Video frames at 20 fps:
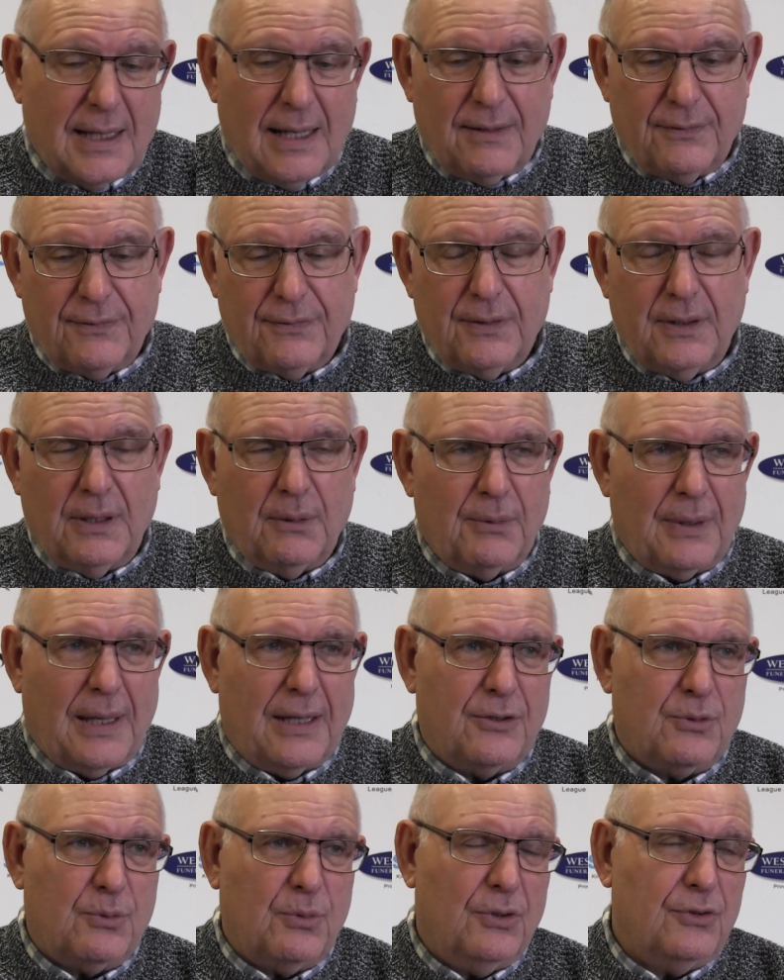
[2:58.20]
Tough, you know,
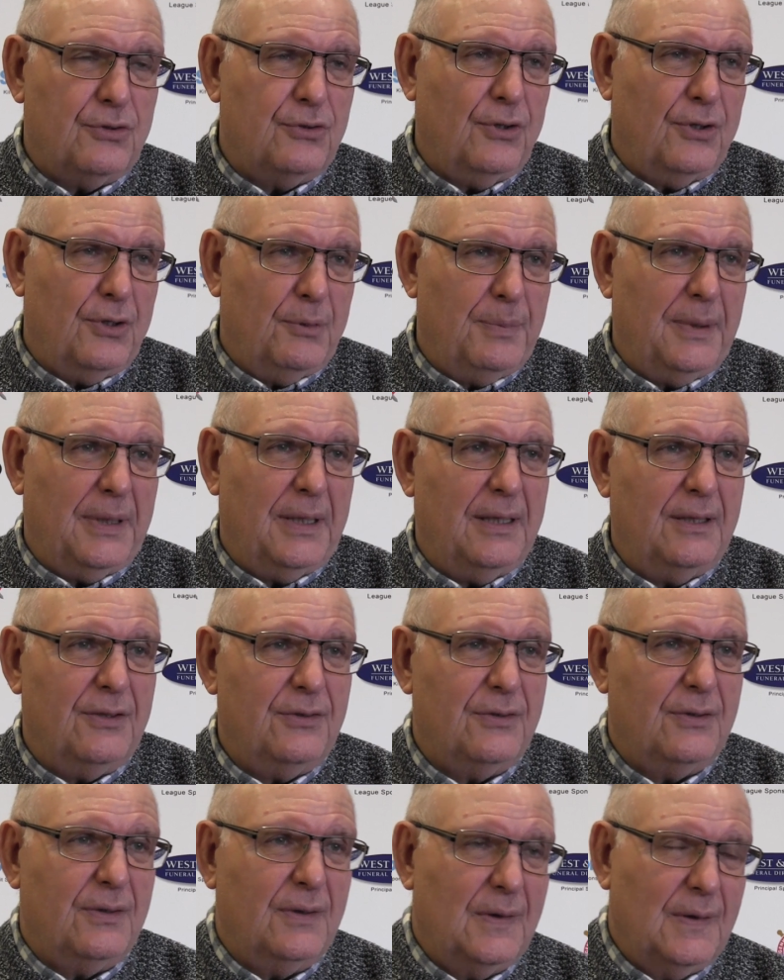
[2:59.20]
our squad's not the
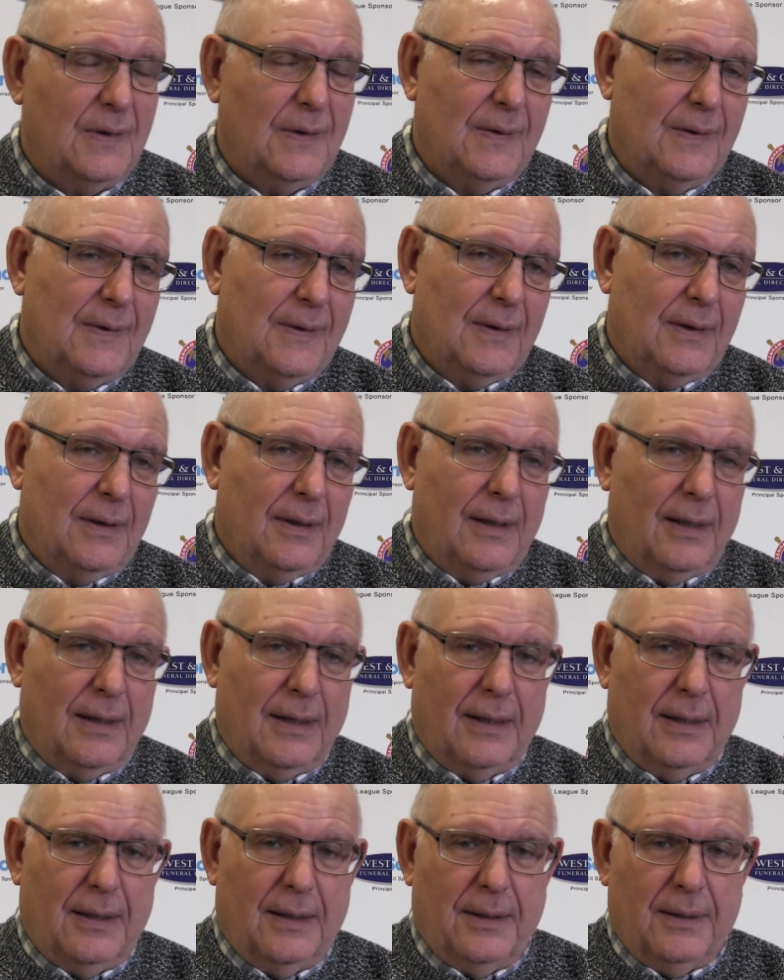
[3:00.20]
biggest.
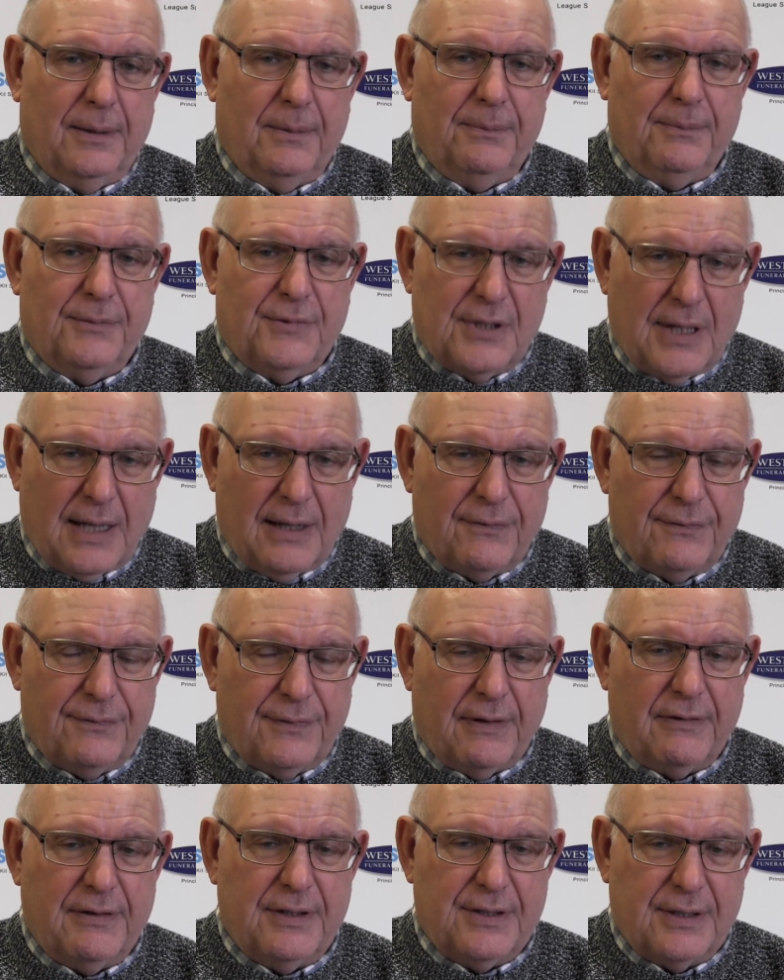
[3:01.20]
Tough,
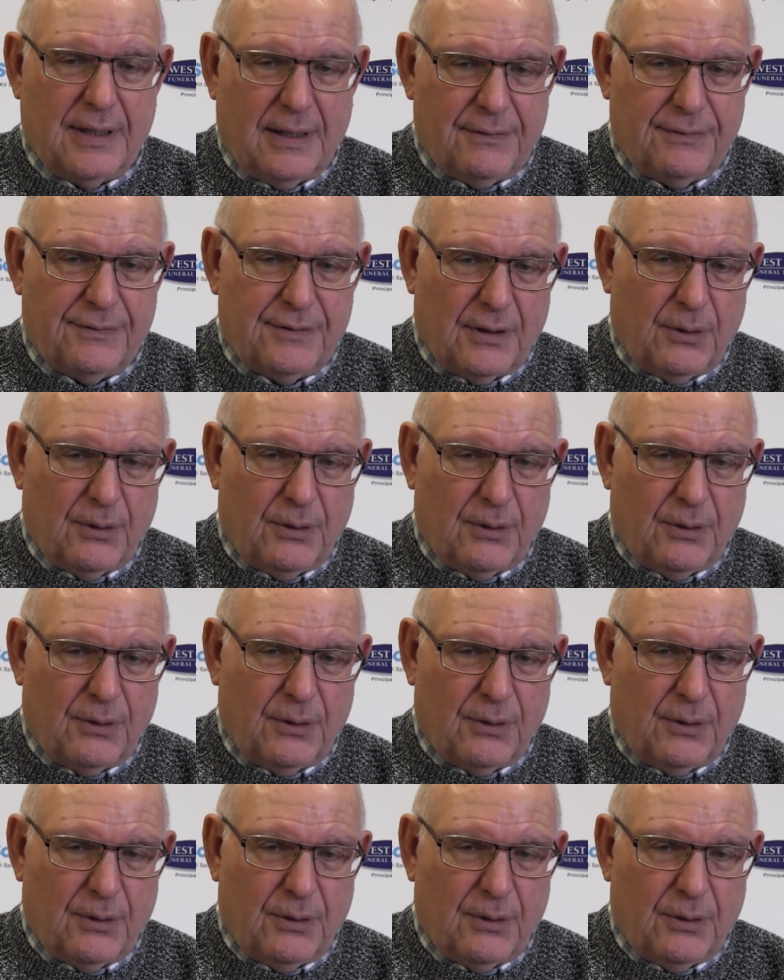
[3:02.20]
very tough.